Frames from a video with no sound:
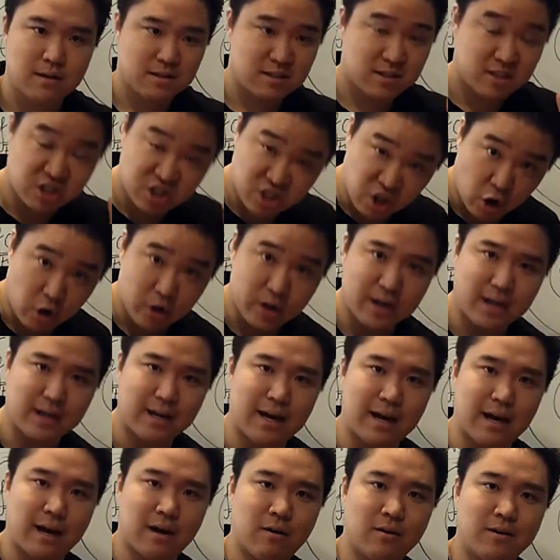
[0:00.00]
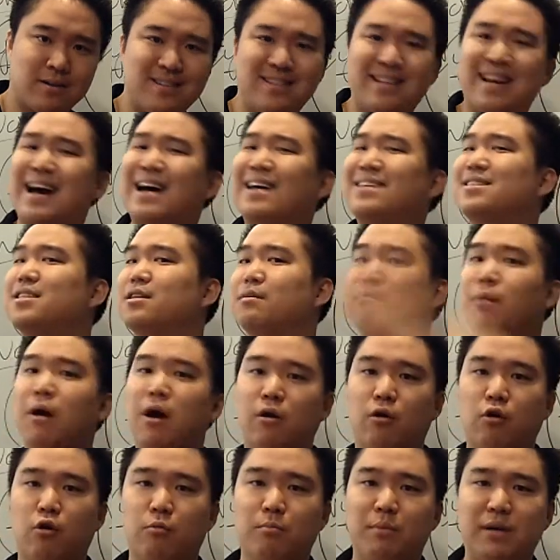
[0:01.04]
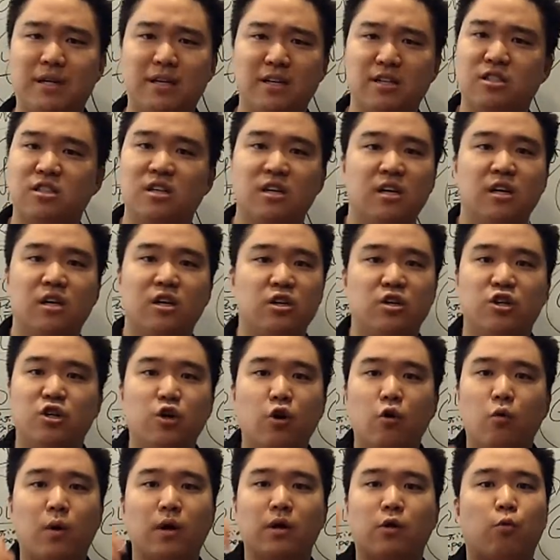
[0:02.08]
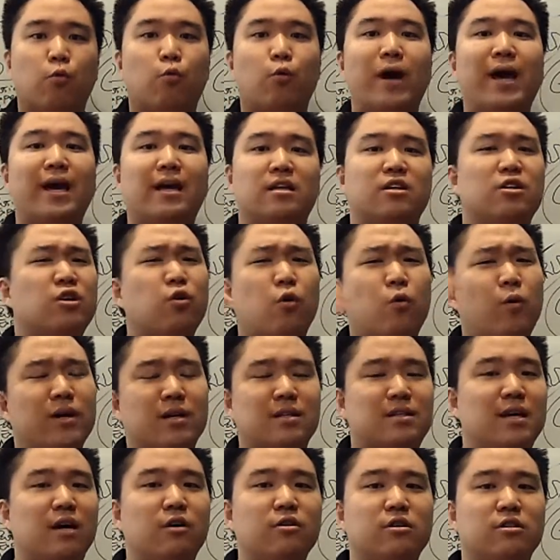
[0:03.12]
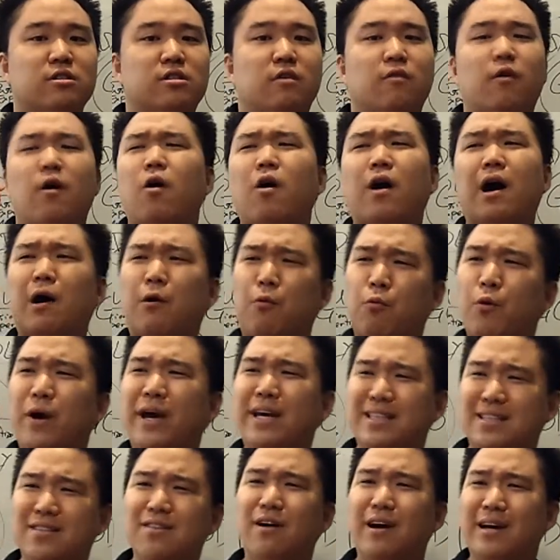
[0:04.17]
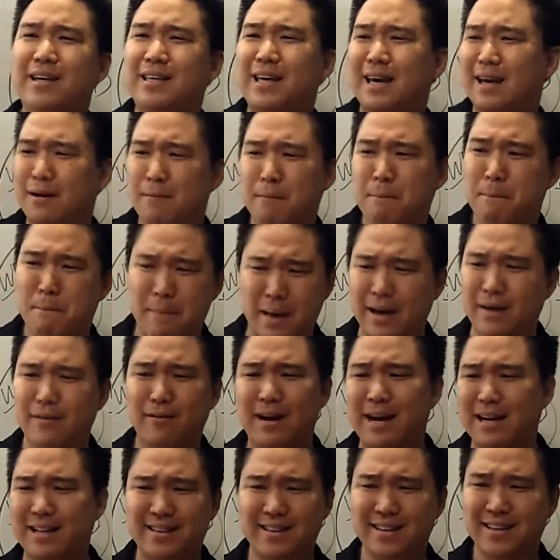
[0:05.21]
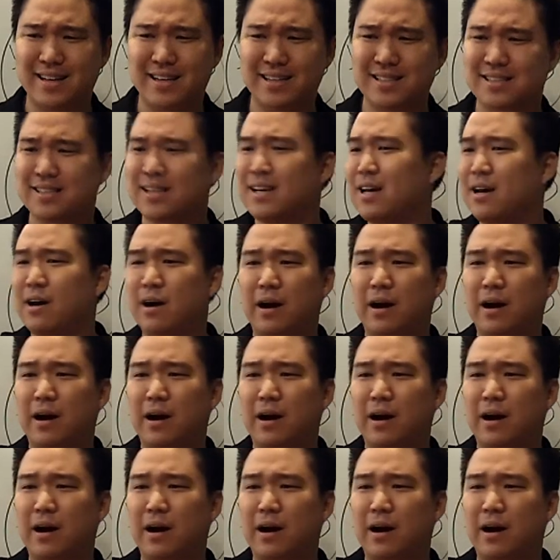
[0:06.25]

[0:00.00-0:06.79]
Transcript: Starting now, not tomorrow, because you don't want to wait. You don't want to tell yourself, oh, I'll wait till I get better at this.